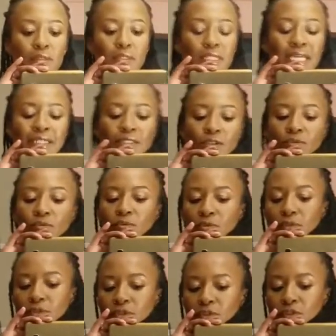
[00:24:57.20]
Has a cool
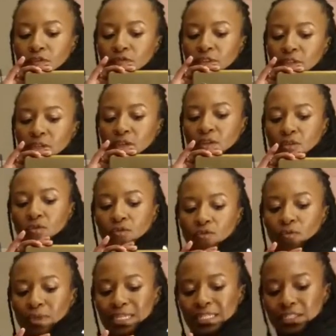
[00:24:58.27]
sort of race